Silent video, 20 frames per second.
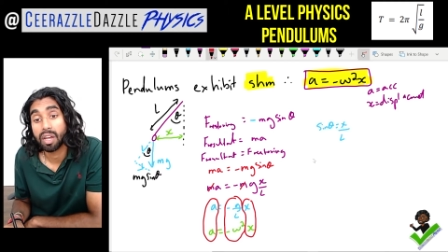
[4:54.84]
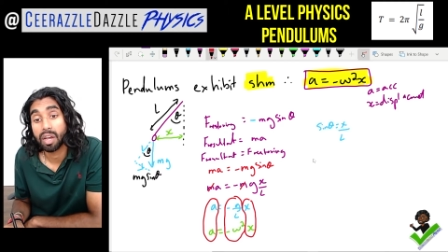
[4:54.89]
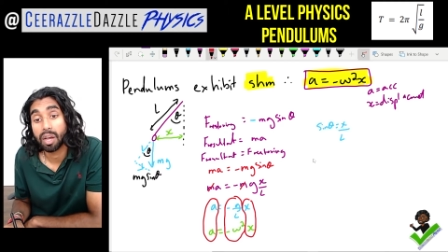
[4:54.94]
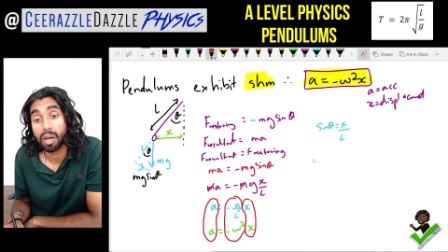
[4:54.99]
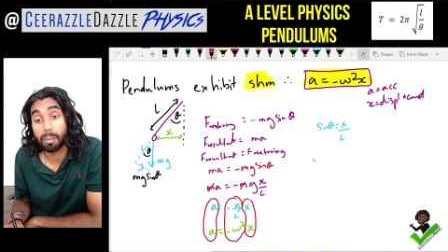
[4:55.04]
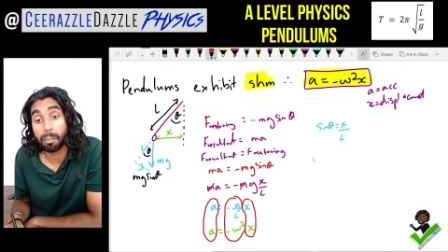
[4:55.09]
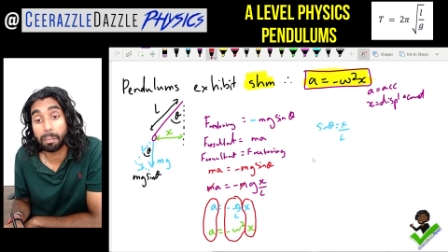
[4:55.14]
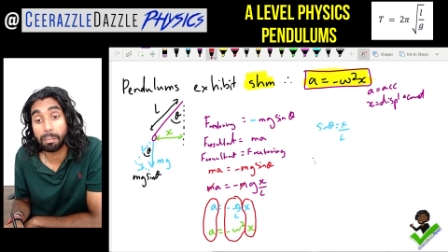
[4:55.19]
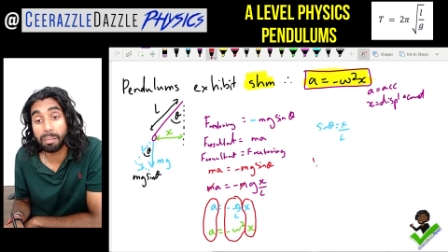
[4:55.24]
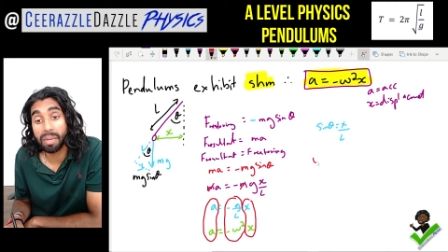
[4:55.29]

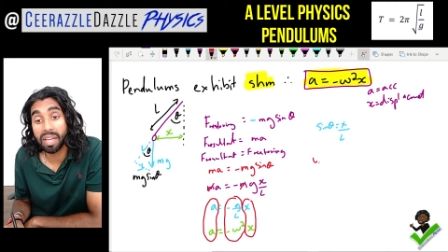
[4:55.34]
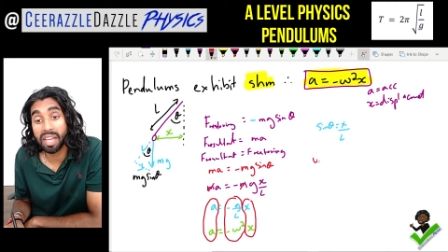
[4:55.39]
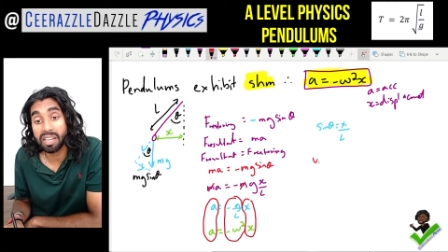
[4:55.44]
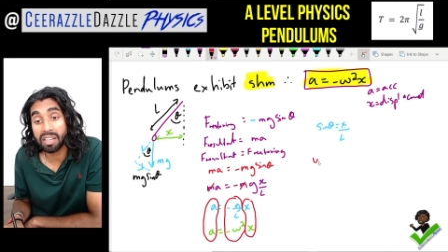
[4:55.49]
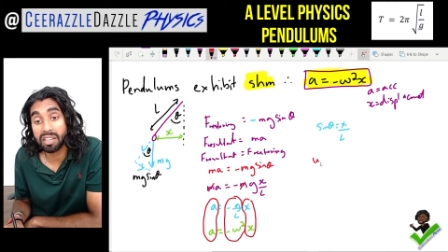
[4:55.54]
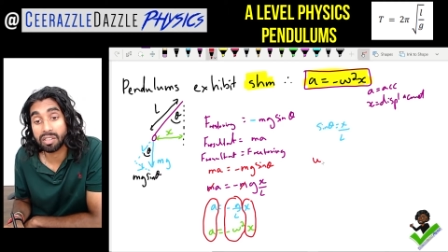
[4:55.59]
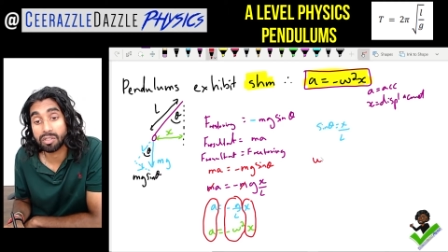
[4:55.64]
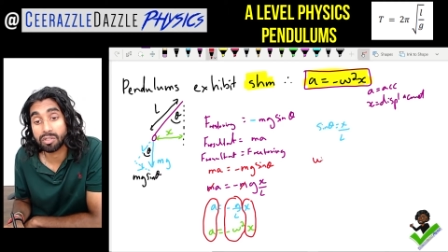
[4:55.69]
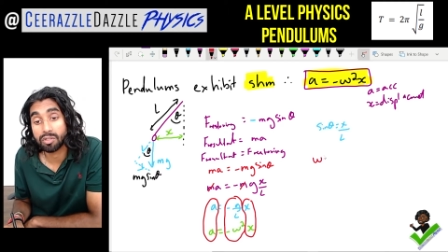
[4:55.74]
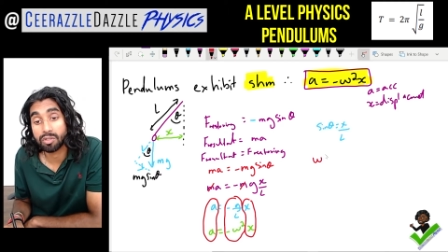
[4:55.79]

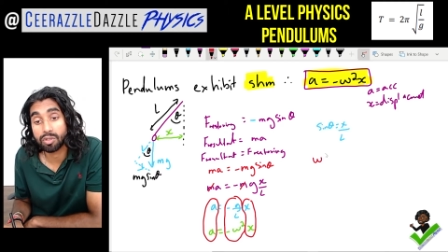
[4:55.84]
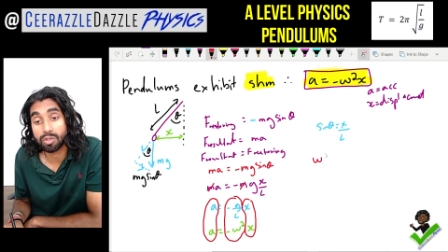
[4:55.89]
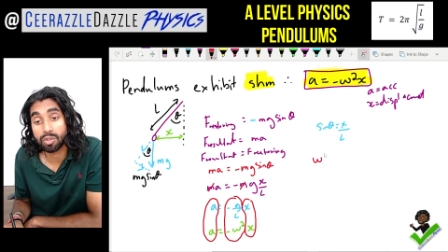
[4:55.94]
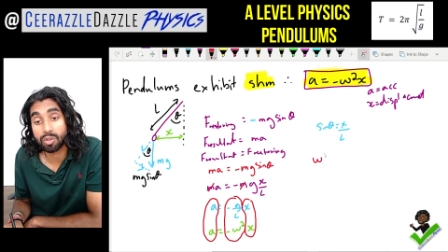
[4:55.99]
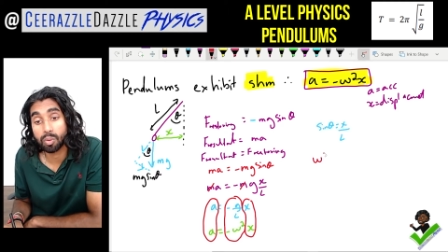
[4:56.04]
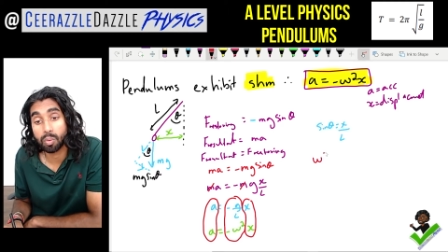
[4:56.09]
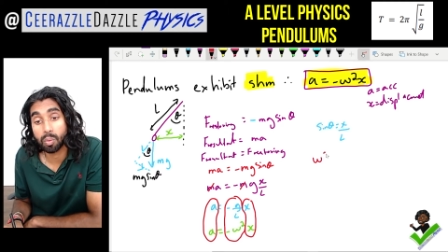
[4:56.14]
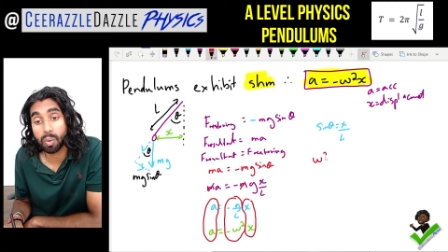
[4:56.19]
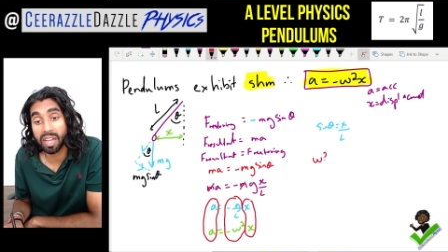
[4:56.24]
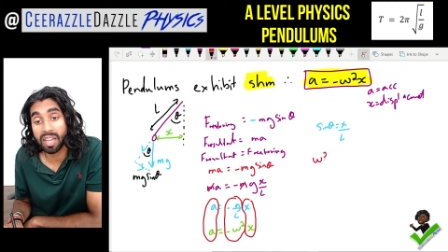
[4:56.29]
omega
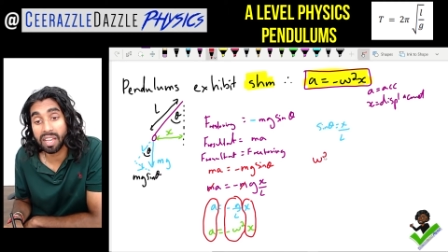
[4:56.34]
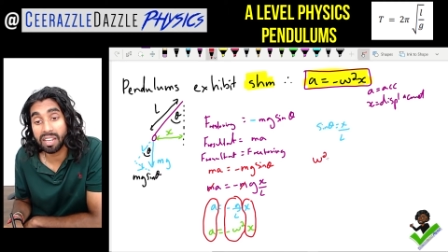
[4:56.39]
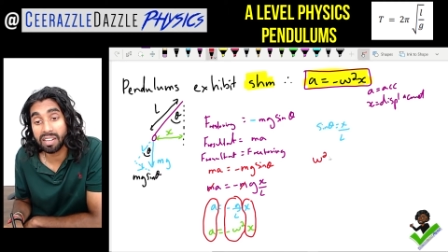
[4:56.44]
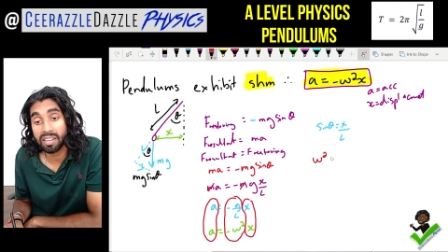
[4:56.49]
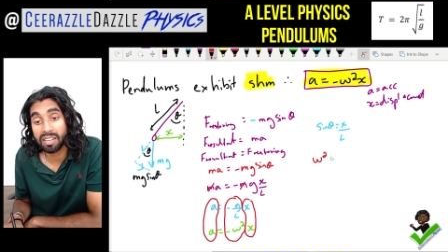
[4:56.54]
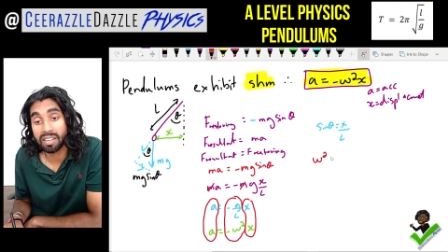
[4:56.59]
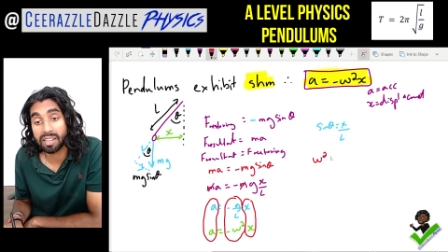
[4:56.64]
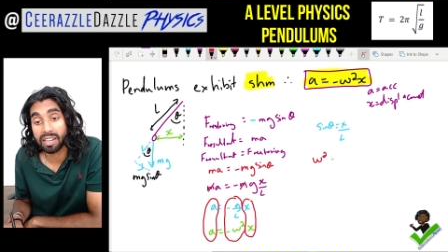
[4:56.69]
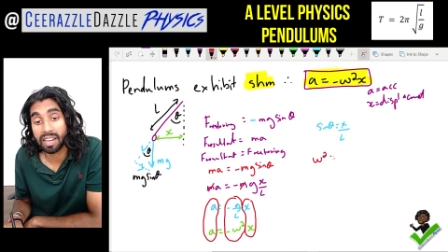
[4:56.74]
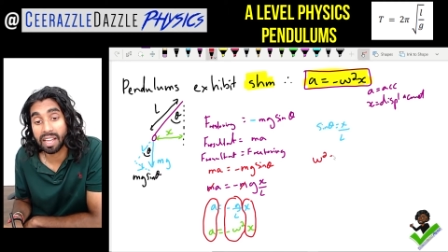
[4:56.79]
squared
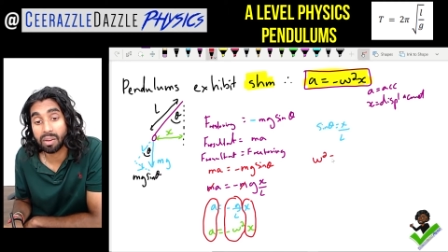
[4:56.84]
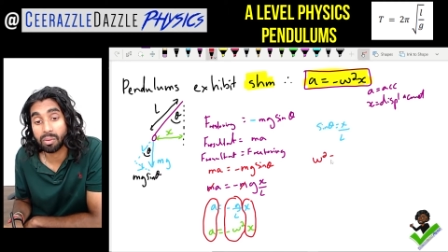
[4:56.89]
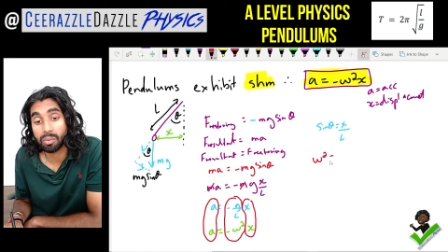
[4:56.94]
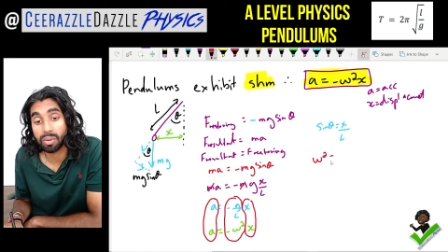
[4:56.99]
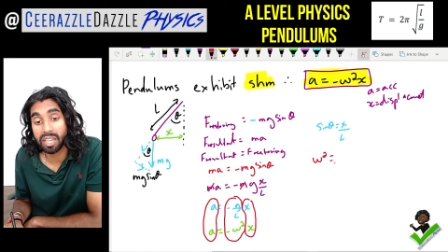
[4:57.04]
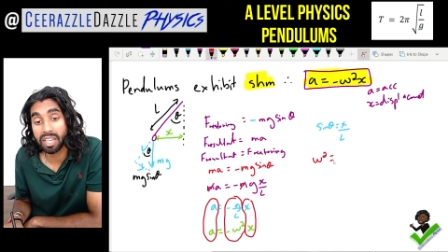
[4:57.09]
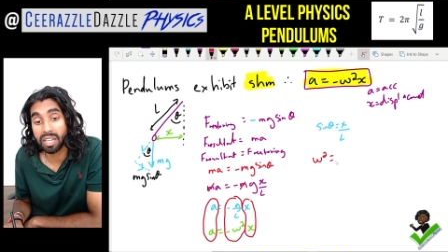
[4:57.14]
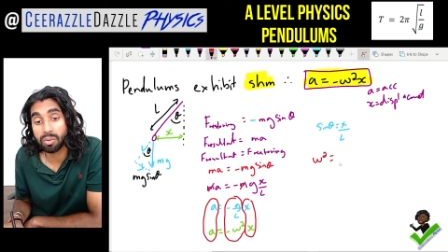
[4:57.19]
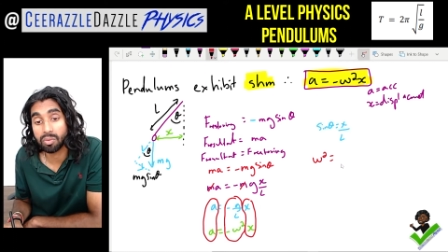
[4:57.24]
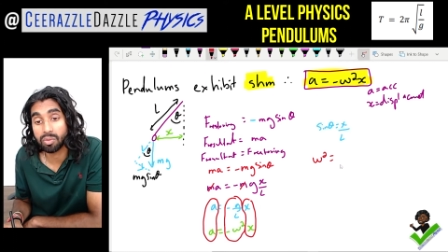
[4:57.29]
now
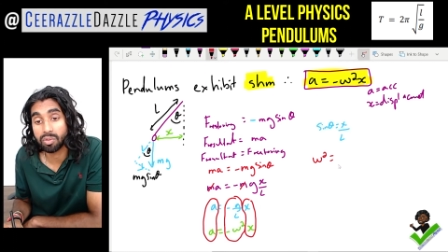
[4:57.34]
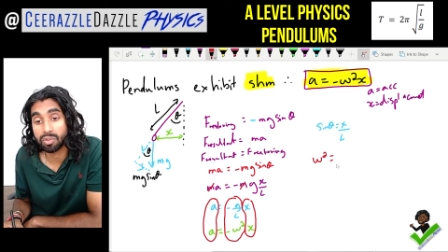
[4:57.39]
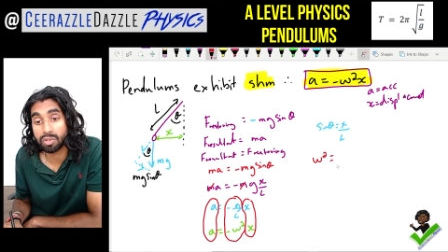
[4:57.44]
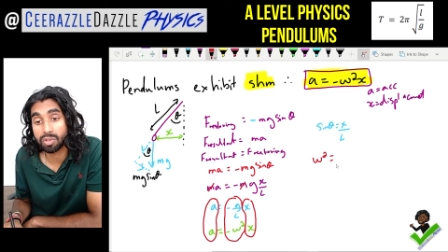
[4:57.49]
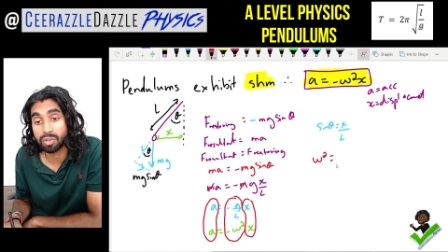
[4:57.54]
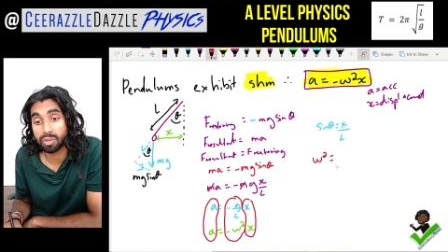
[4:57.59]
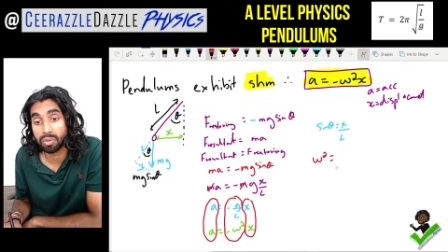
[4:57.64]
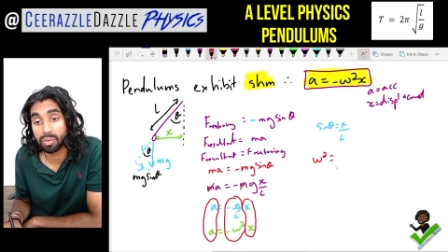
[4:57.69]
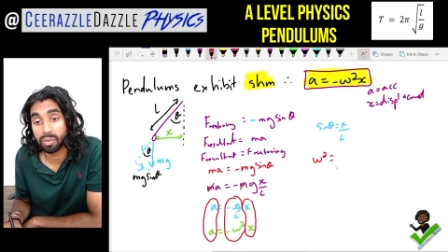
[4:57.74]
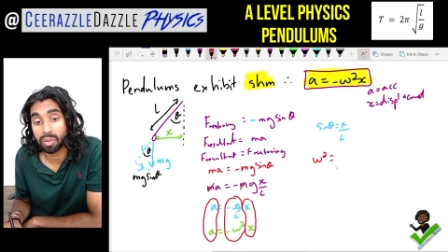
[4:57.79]
equal
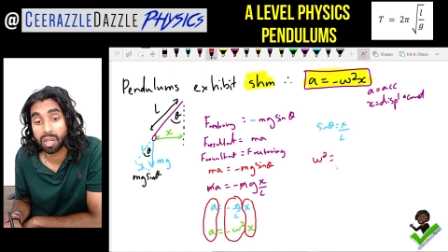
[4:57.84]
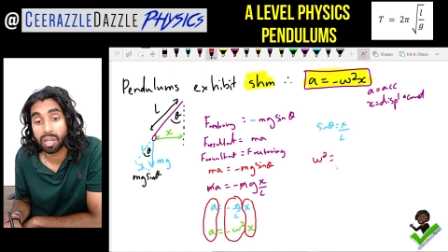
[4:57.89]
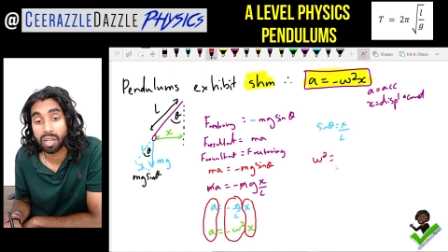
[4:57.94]
to